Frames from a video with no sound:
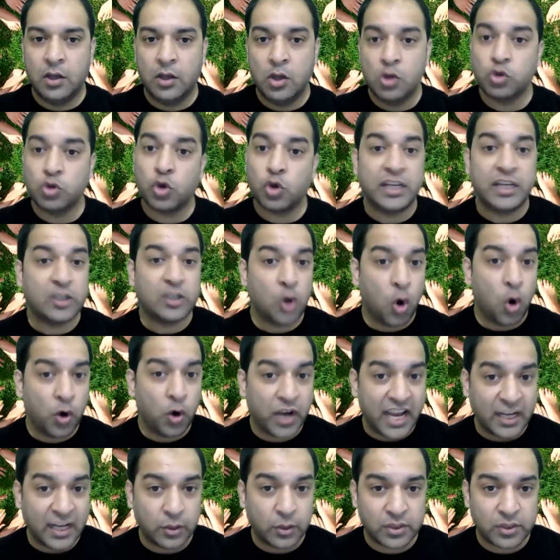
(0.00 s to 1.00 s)
So it's
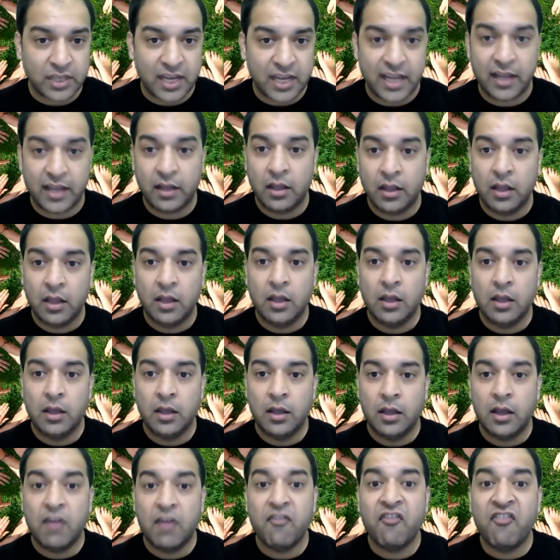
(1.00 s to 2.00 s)
okay to say,
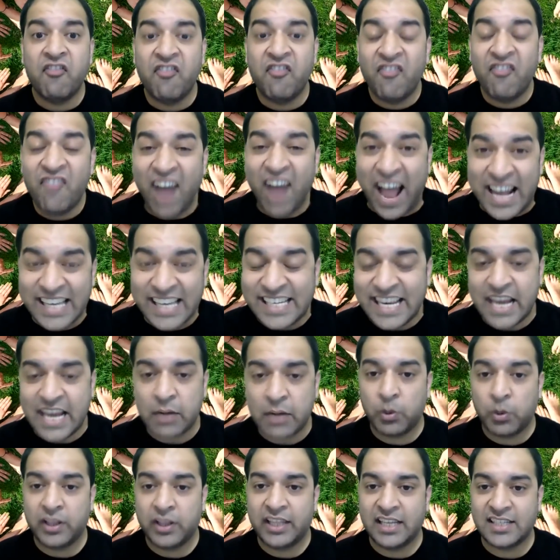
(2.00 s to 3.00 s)

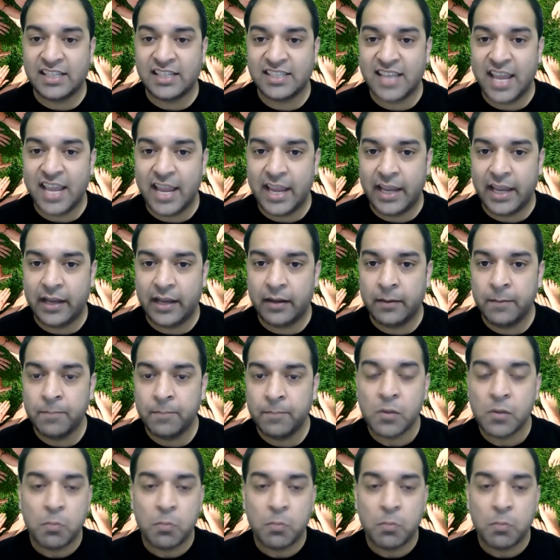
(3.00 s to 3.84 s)
validate what they're saying,